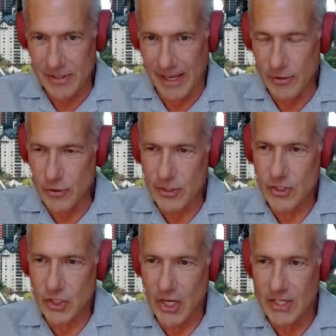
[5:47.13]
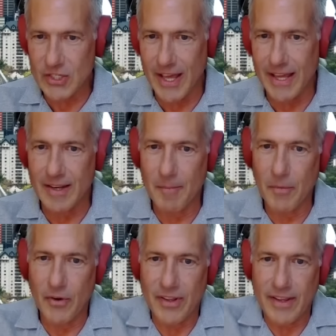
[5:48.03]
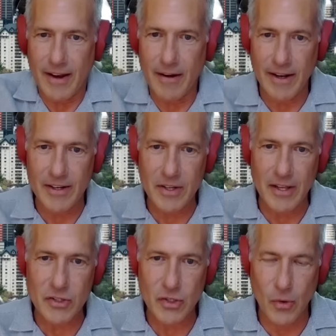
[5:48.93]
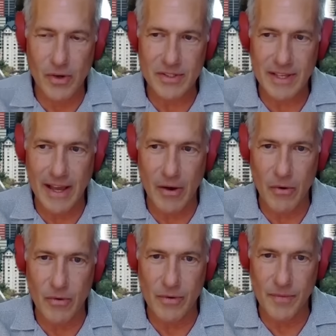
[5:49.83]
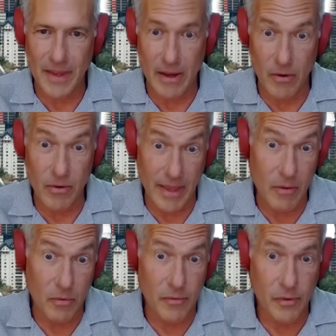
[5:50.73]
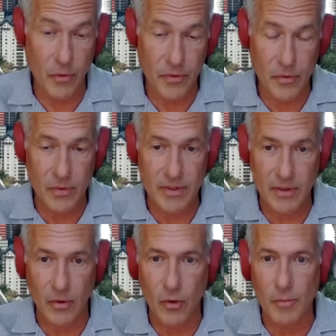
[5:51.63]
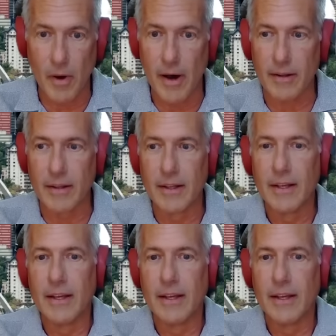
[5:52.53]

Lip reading: you just change that number in there and show us how that will flow through into the whole model?